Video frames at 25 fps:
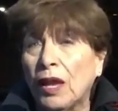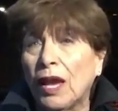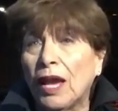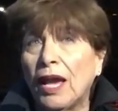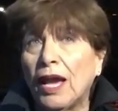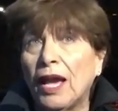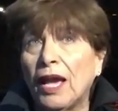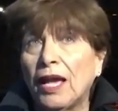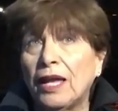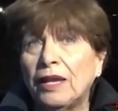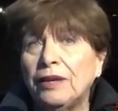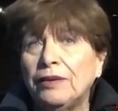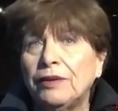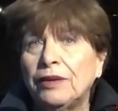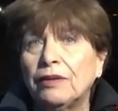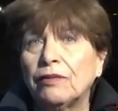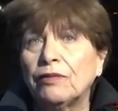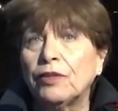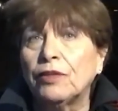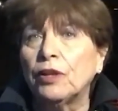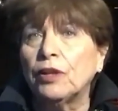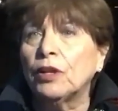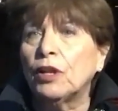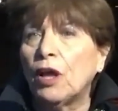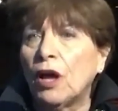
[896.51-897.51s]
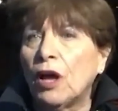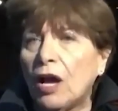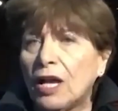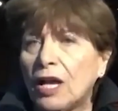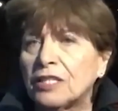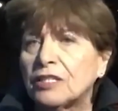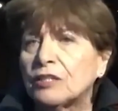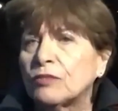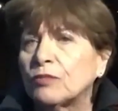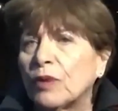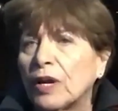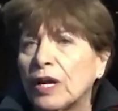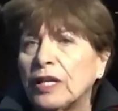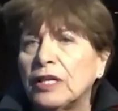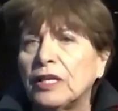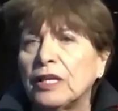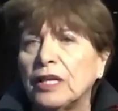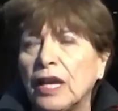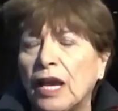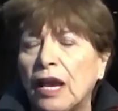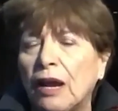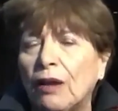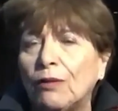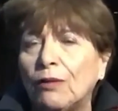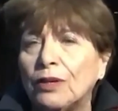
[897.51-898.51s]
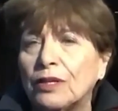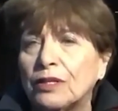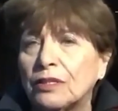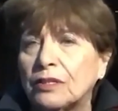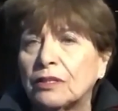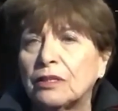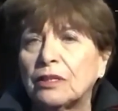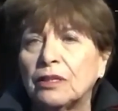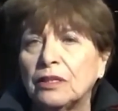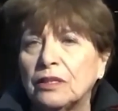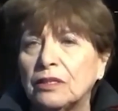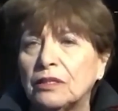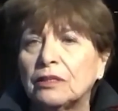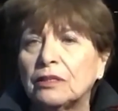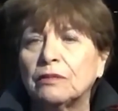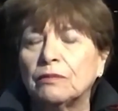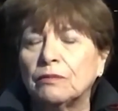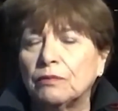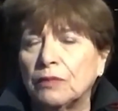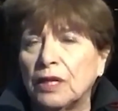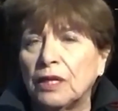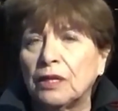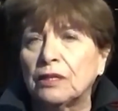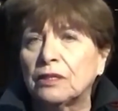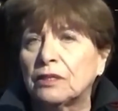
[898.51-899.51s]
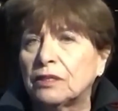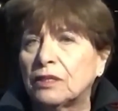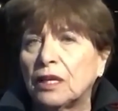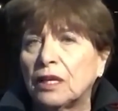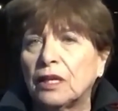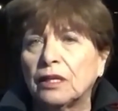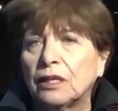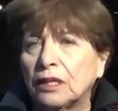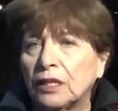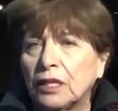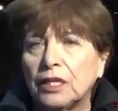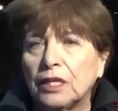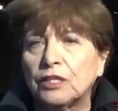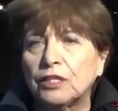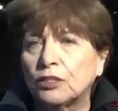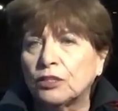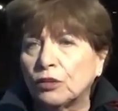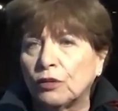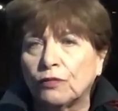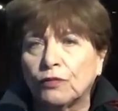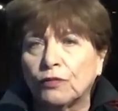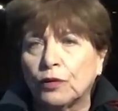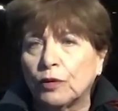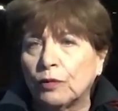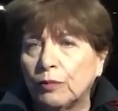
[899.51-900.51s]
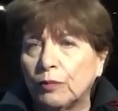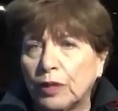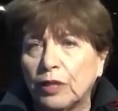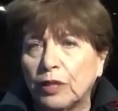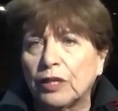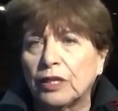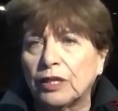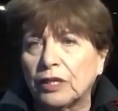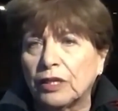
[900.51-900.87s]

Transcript: And the loss right now is at least over $1 million